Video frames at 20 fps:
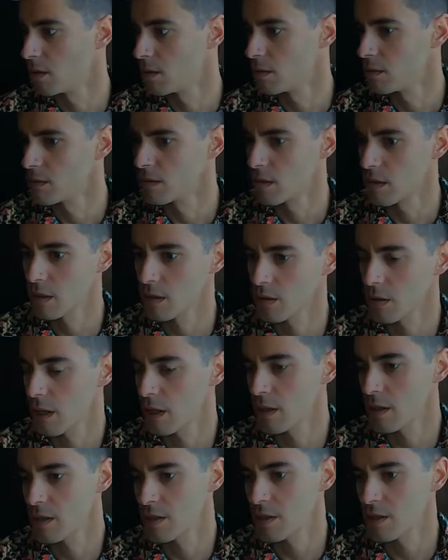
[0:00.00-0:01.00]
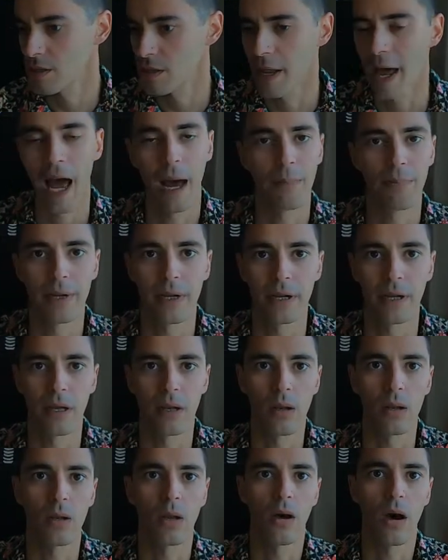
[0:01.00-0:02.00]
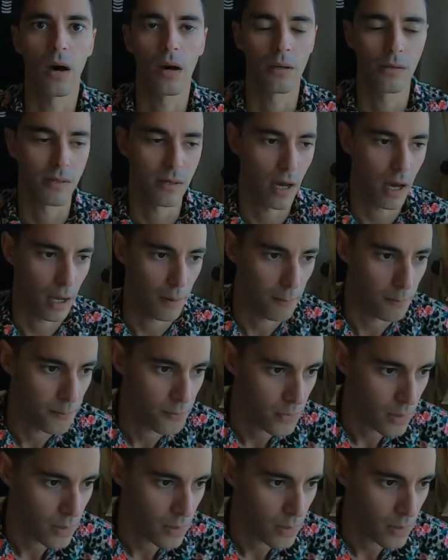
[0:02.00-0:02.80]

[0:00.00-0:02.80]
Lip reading: You'd think, you know, and this hasn't happened in a long time.